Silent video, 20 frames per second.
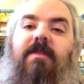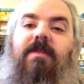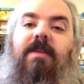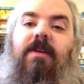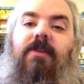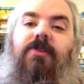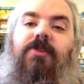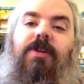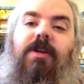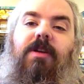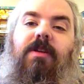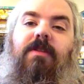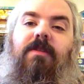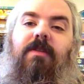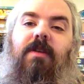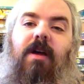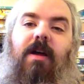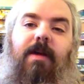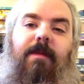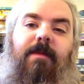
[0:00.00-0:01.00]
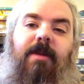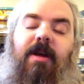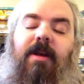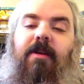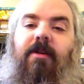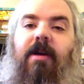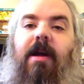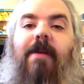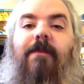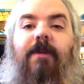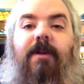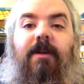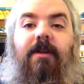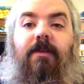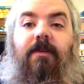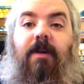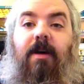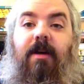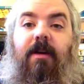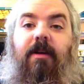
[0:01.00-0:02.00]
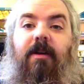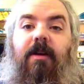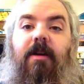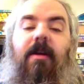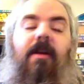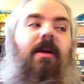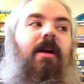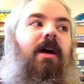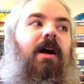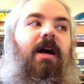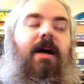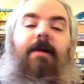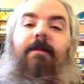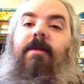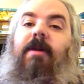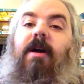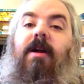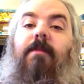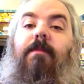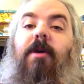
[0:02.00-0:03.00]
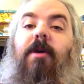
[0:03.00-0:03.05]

sell sheets. I am not a graphic designer. I am not a